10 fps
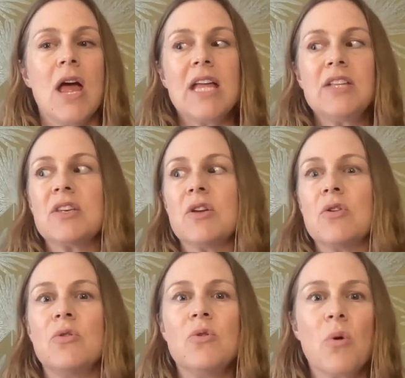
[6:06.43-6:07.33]
It's
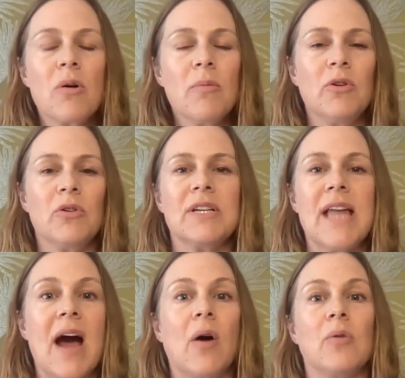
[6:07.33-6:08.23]
normal
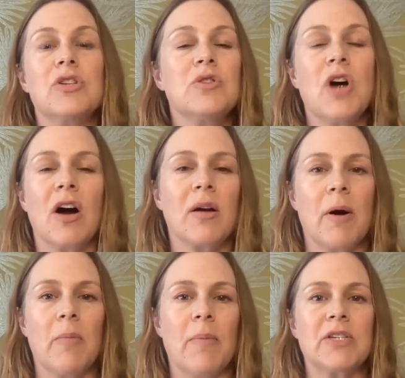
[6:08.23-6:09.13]
now to talk
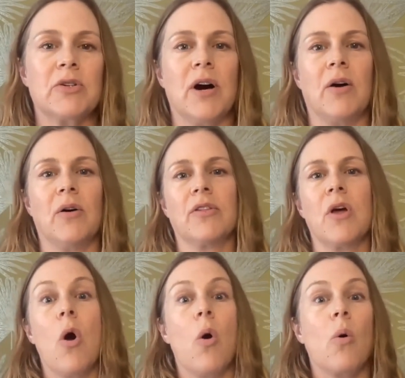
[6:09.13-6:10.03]
about mental health
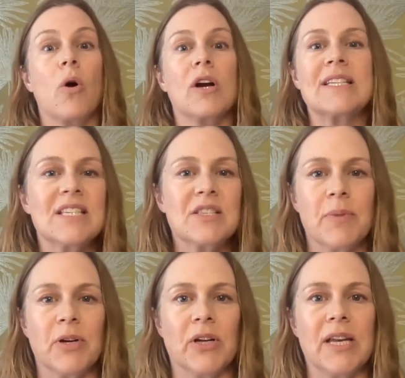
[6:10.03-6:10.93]
or
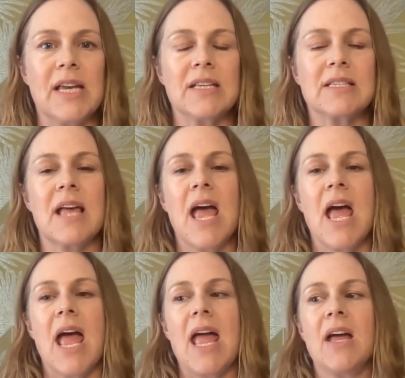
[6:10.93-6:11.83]
disabilities.
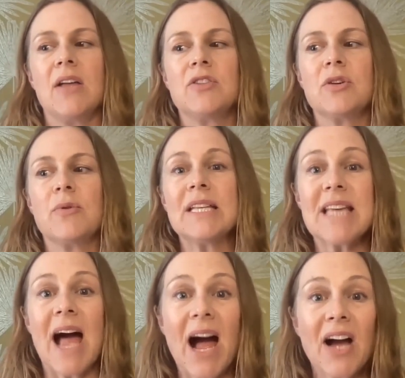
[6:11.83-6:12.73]
And so it's
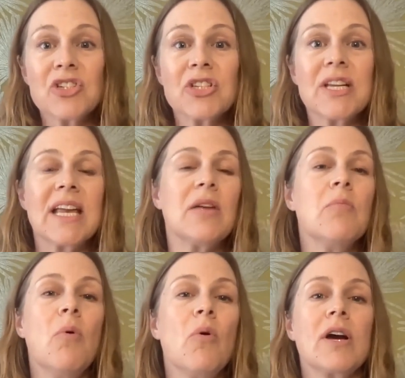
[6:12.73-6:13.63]
actually getting
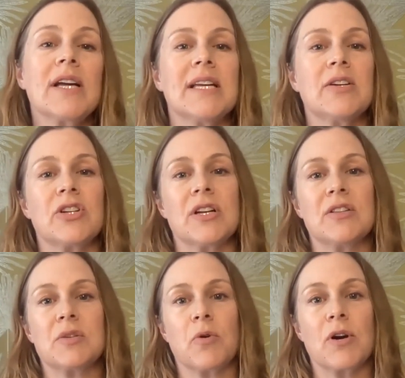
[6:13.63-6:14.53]
more attention and
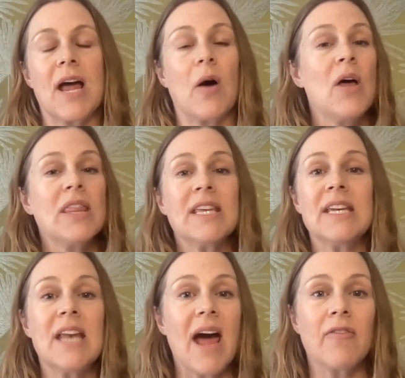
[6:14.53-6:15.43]
support now than
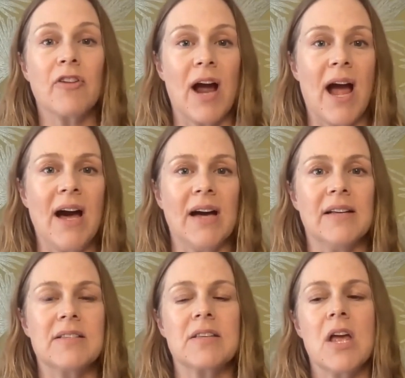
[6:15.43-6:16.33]
it ever
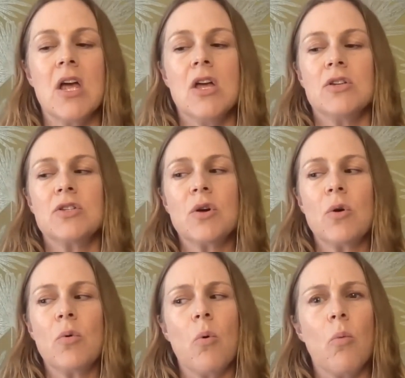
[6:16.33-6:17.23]
has.
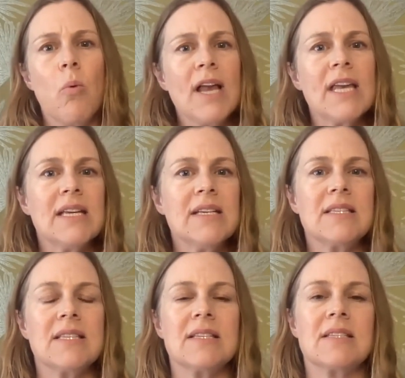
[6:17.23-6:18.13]
So, what
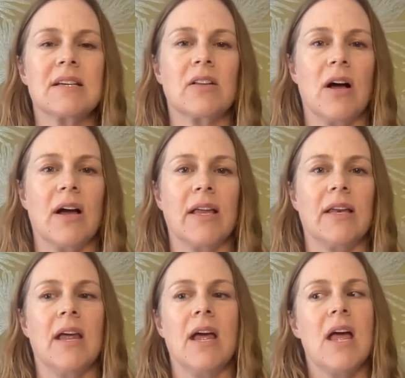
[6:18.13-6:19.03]
is this
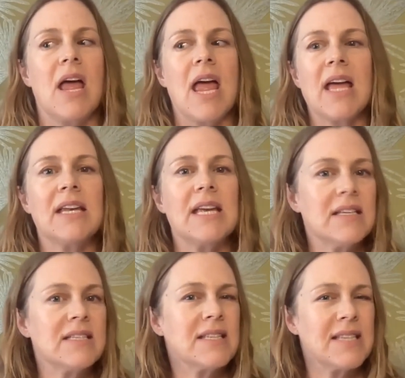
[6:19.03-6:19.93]
decline? And
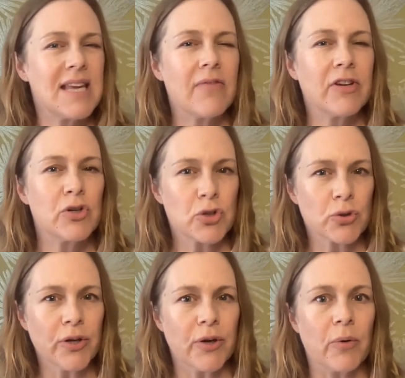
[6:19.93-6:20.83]
is this even
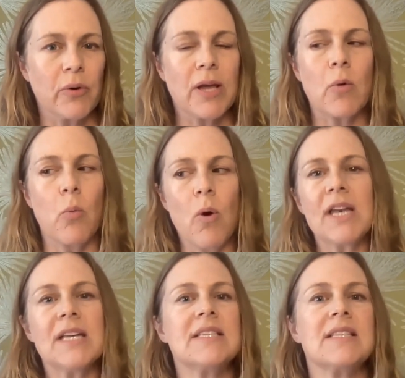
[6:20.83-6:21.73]
true? Like,
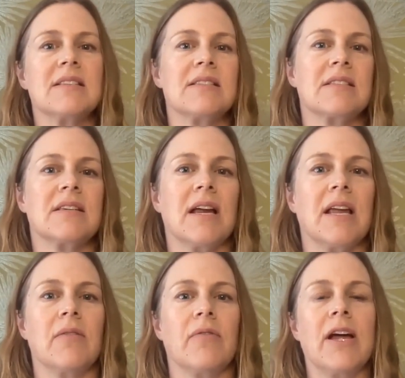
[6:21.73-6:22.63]
what is this
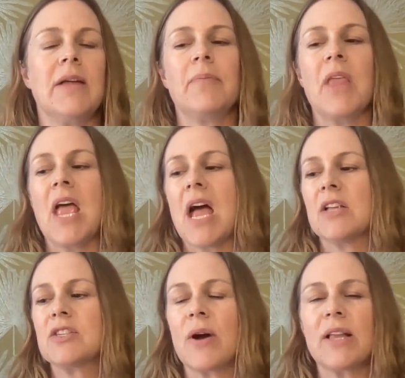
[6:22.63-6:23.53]
study, right?
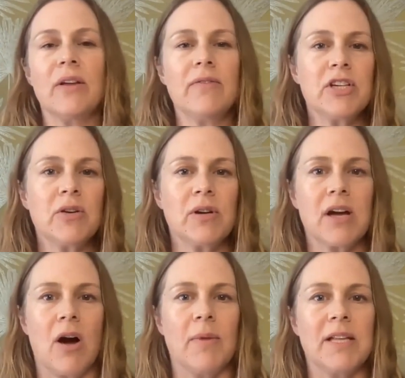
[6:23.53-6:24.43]
And so I love to go to
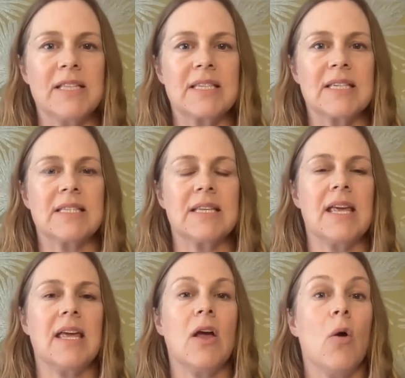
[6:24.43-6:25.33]
comments to
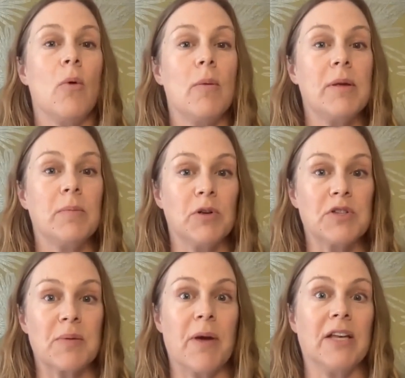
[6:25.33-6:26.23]
see what
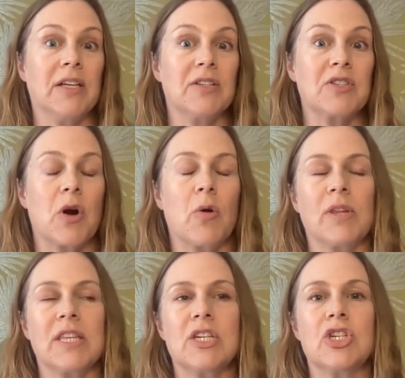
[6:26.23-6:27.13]
people's opinions are,
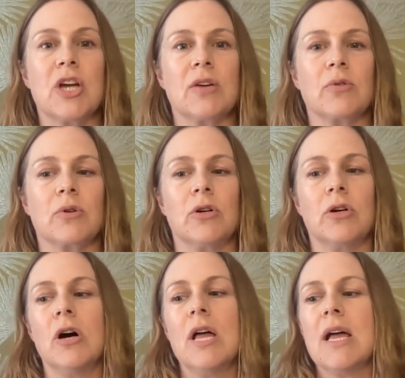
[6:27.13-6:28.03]
what the
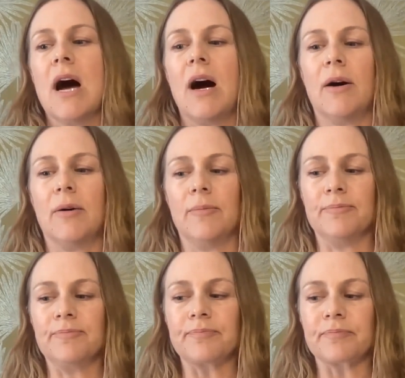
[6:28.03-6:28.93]
general
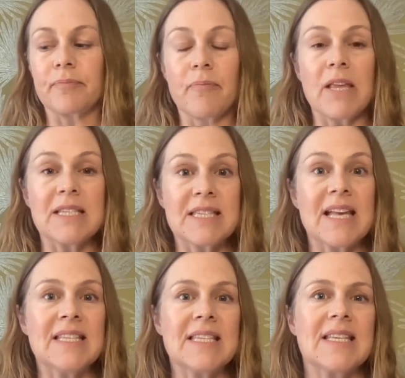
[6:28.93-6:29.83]

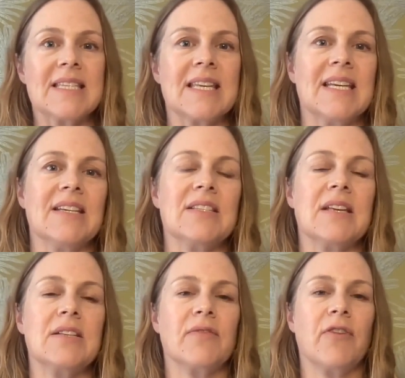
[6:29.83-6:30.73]
census is
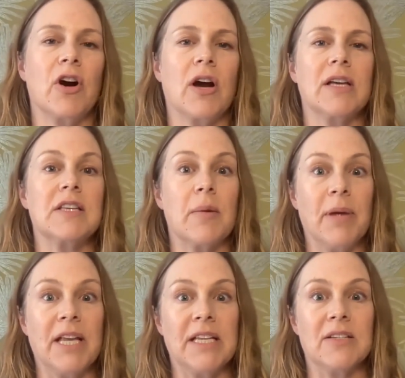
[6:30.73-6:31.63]
as far as
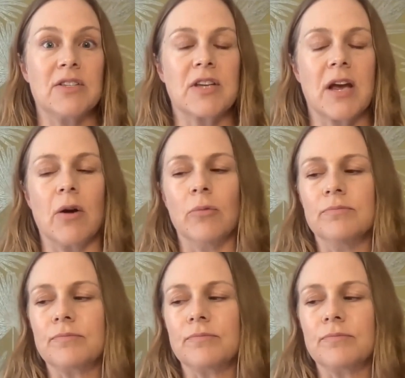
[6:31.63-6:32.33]
opinions go.